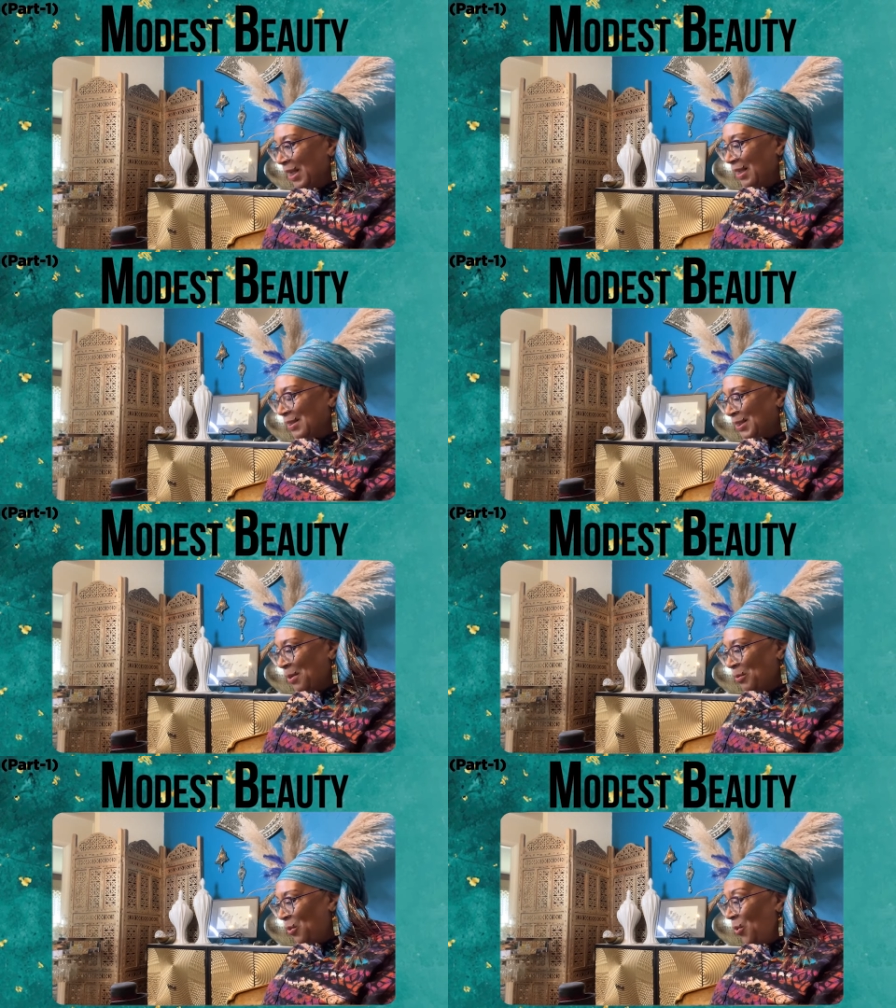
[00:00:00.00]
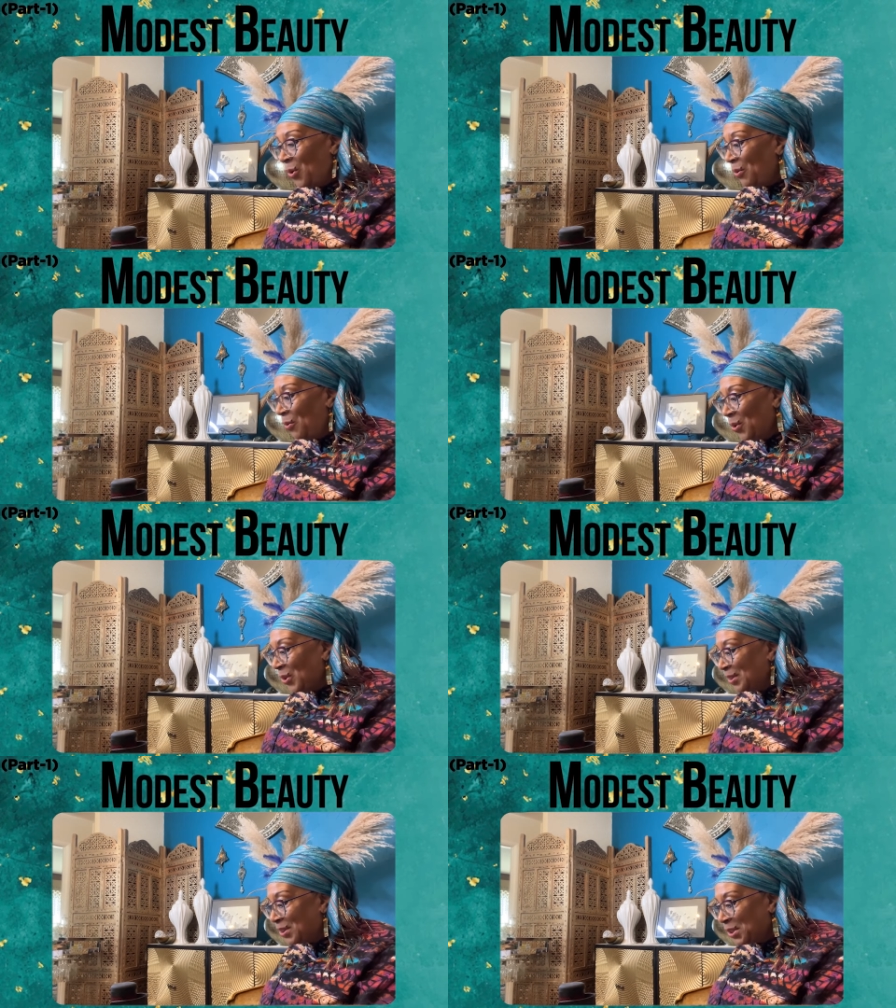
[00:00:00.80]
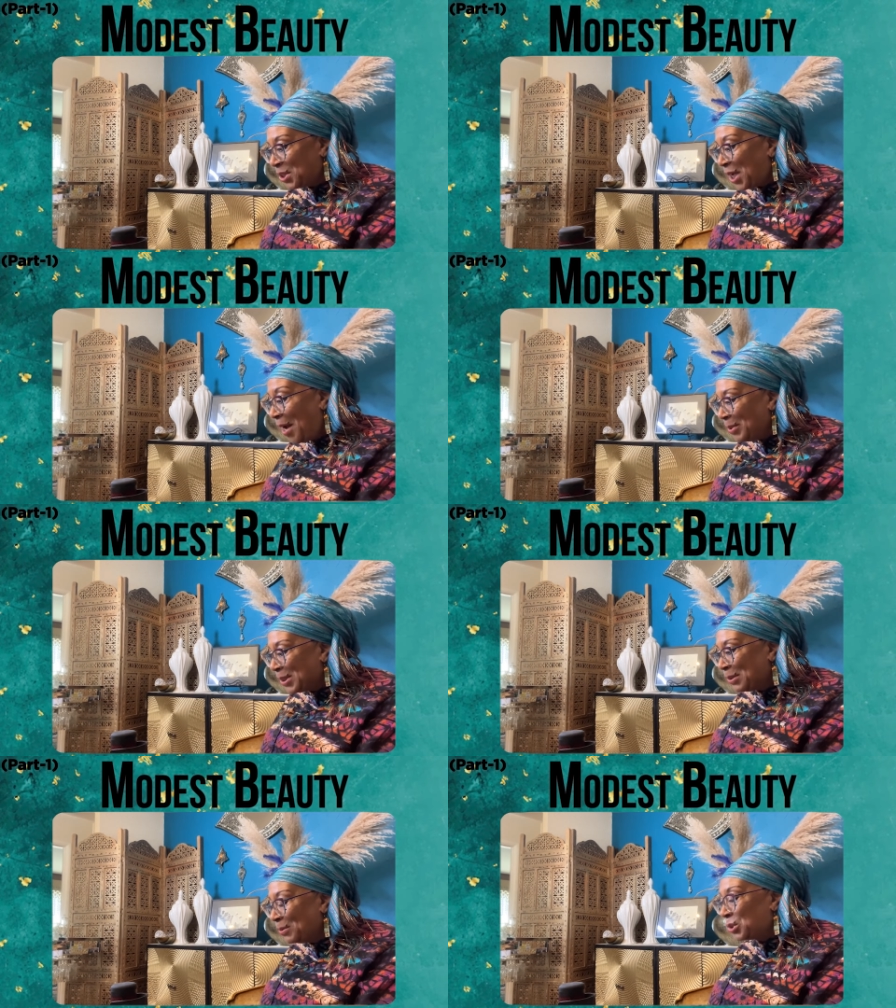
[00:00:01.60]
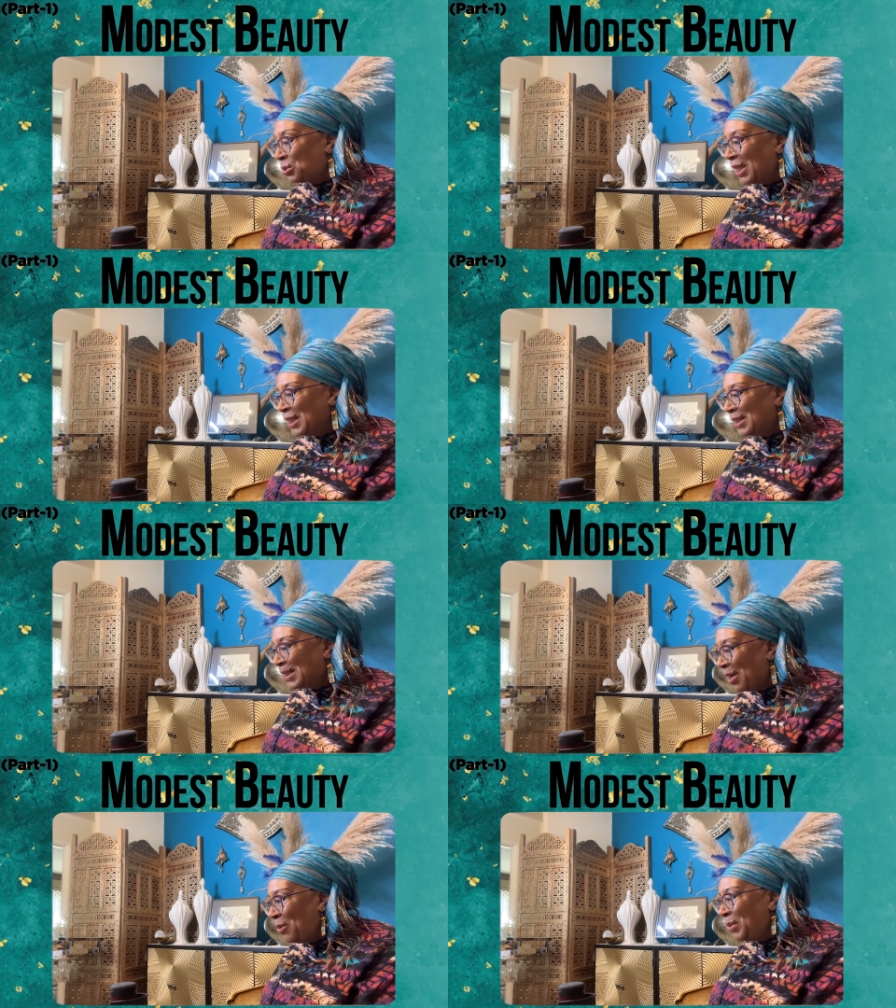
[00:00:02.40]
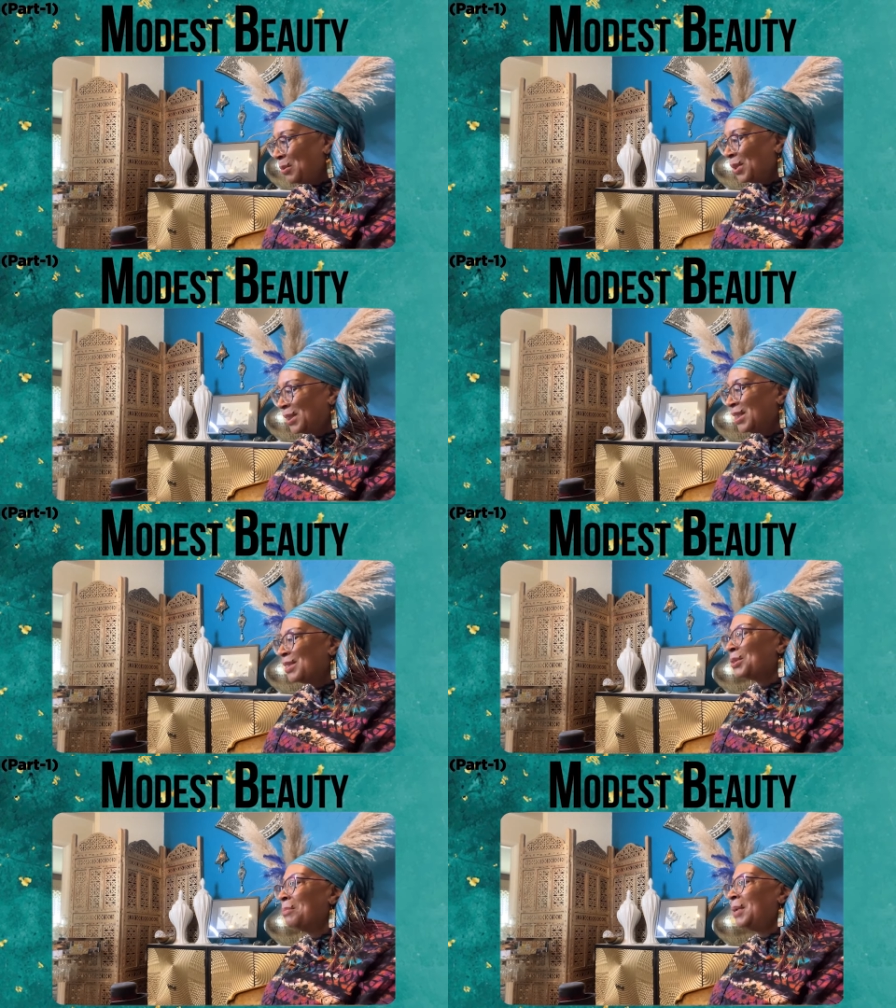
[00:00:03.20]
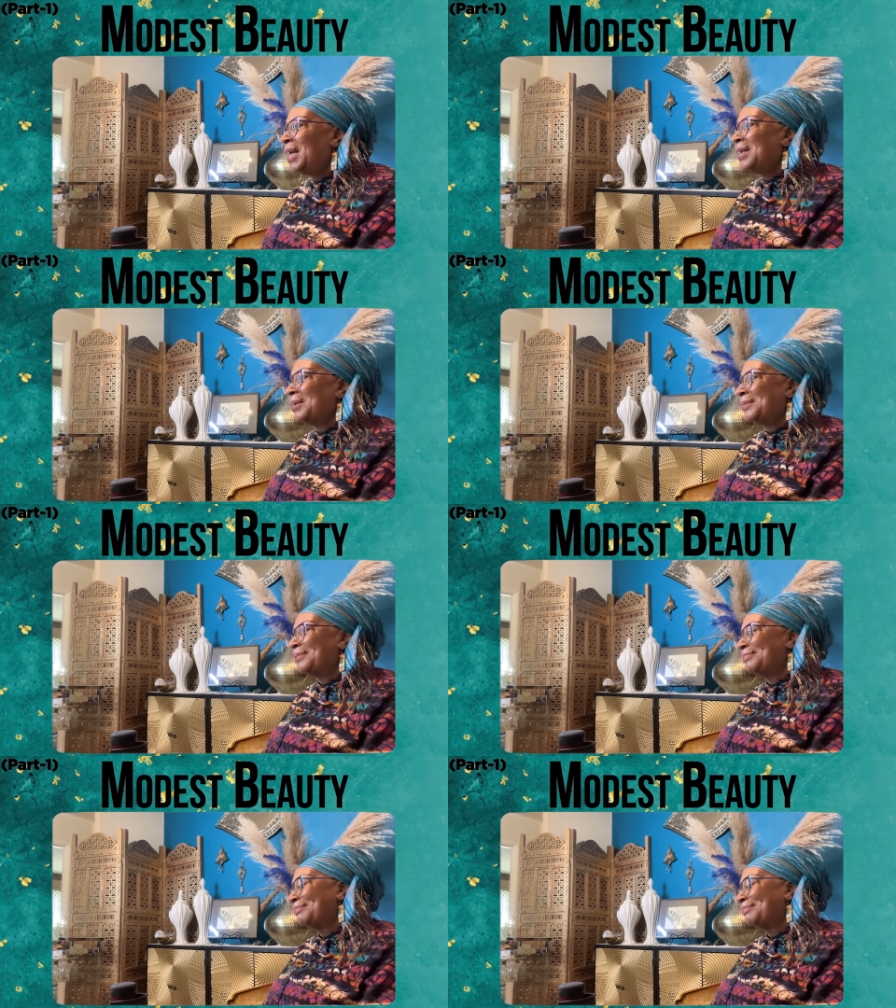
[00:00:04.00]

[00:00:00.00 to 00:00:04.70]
and some or or into a shop and someone's trying to tell me what things are made of